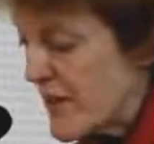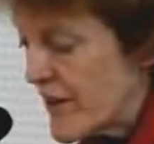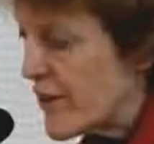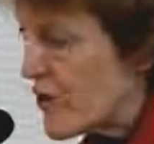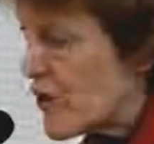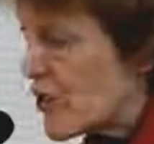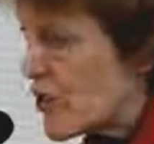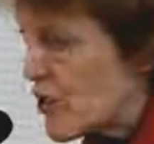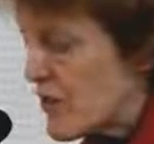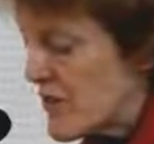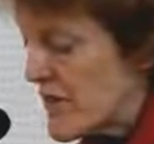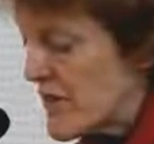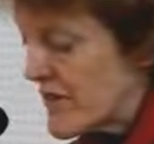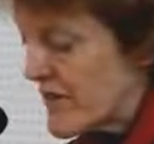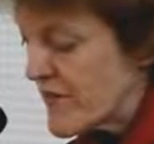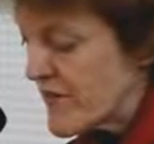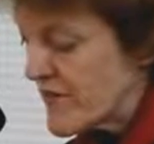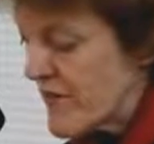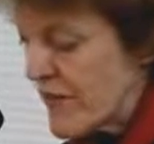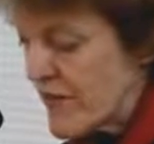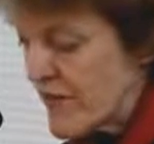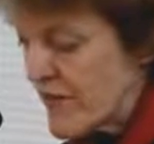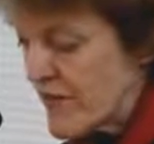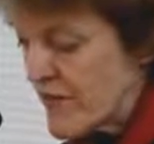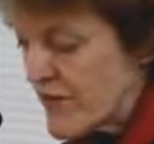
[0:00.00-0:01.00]
in urban
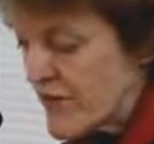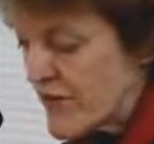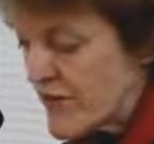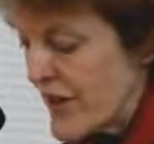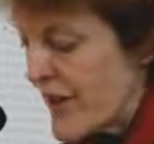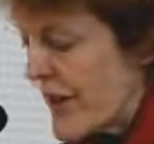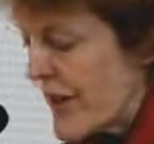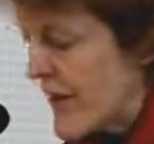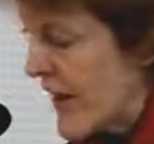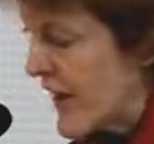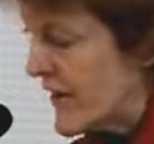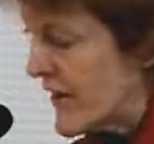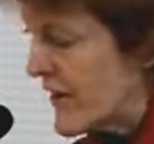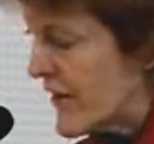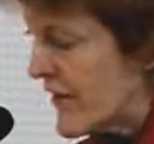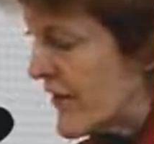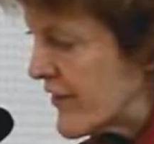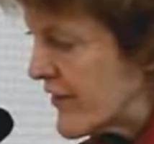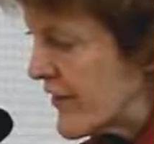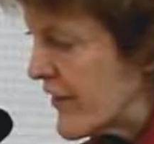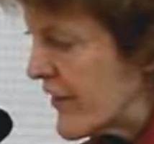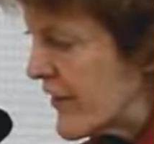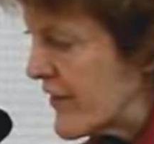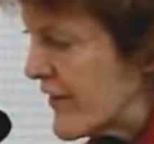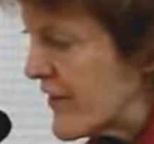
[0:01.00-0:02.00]
centers and
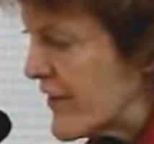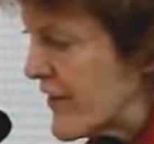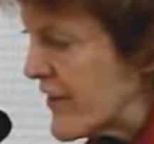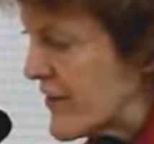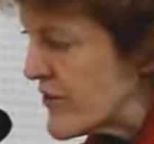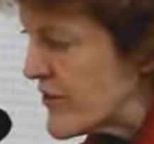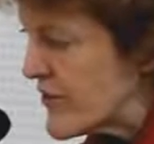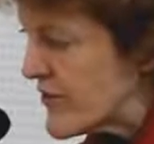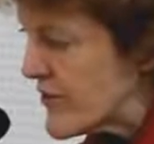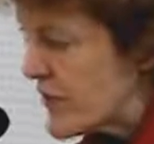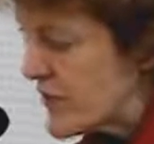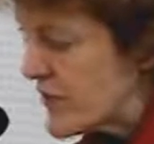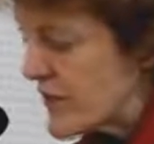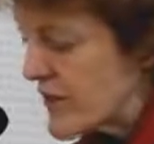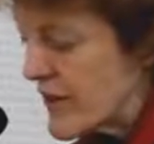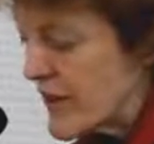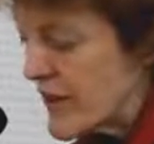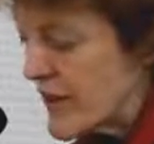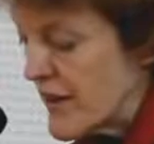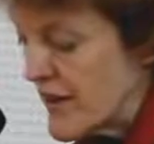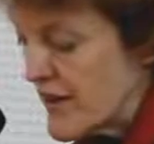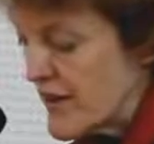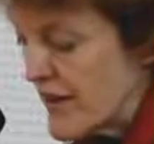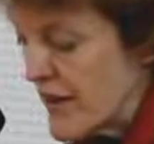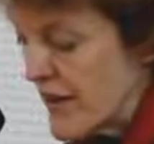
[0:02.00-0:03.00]
other areas where
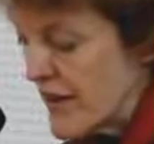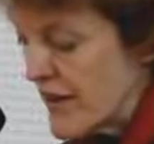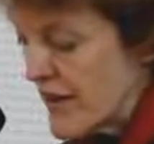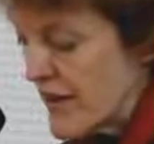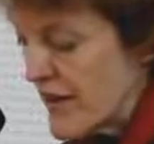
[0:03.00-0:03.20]
uh,